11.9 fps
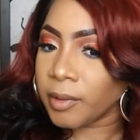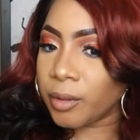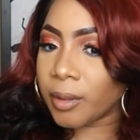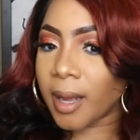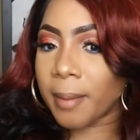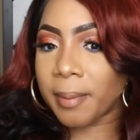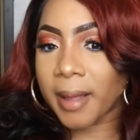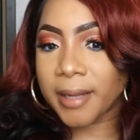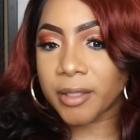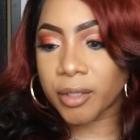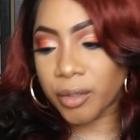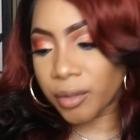To apply
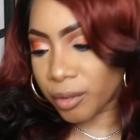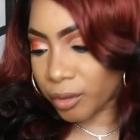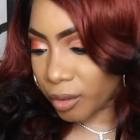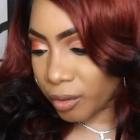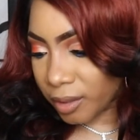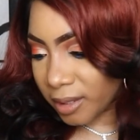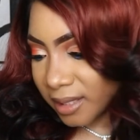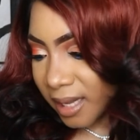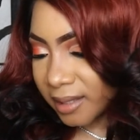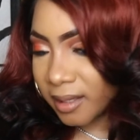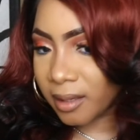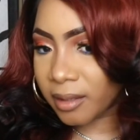to your unit so your unit is
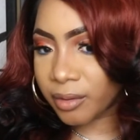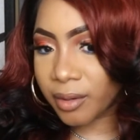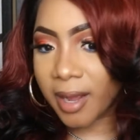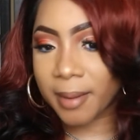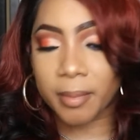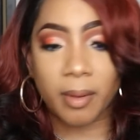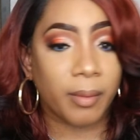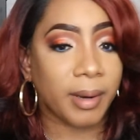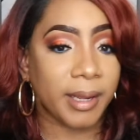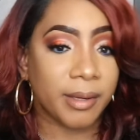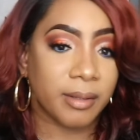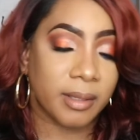not dull and dry, but when
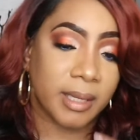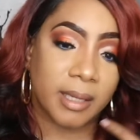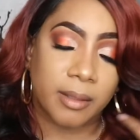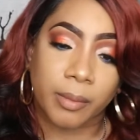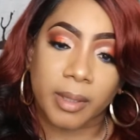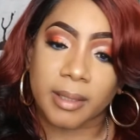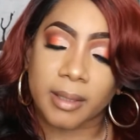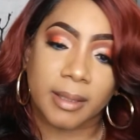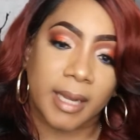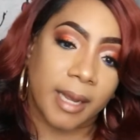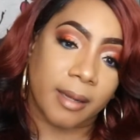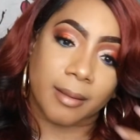I use it, it takes away the
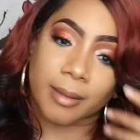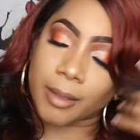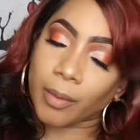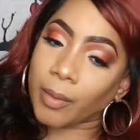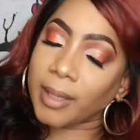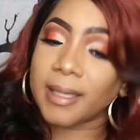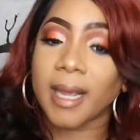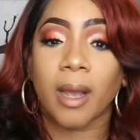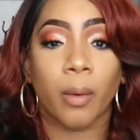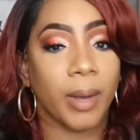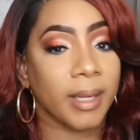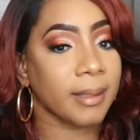tangles. So it take
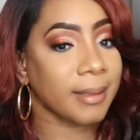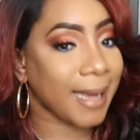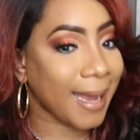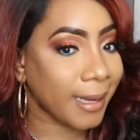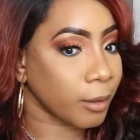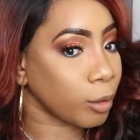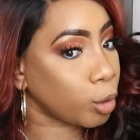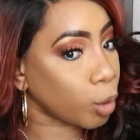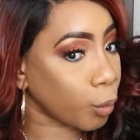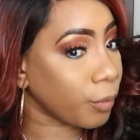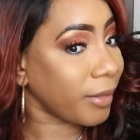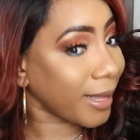away the tangles.
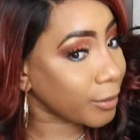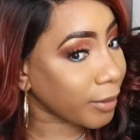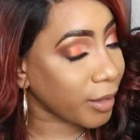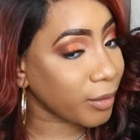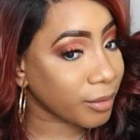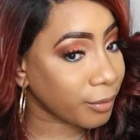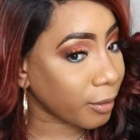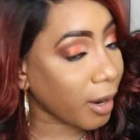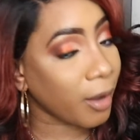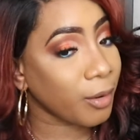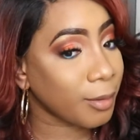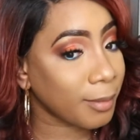So that's what I use it for.
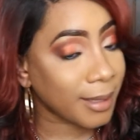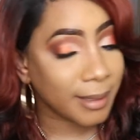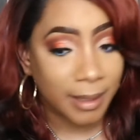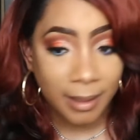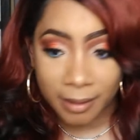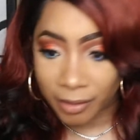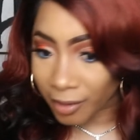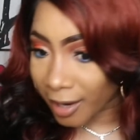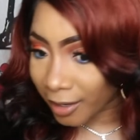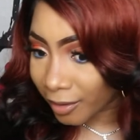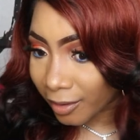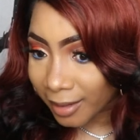I don't know about dull and
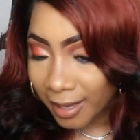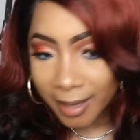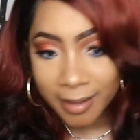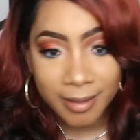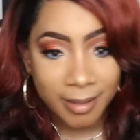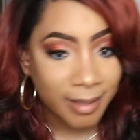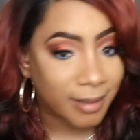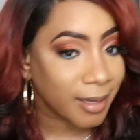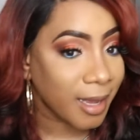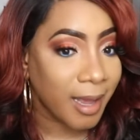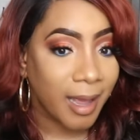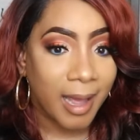dry and all that other stuff.
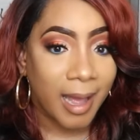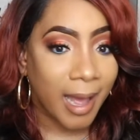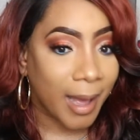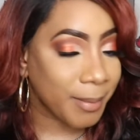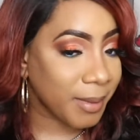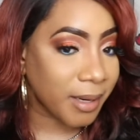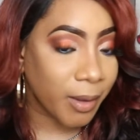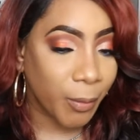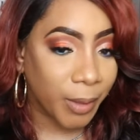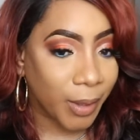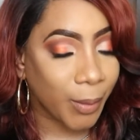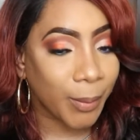I mean, a
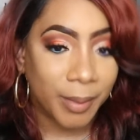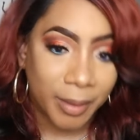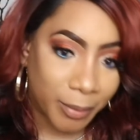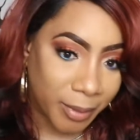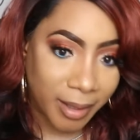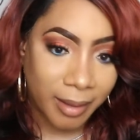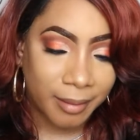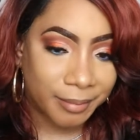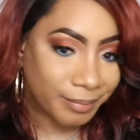wig gonna be a wig.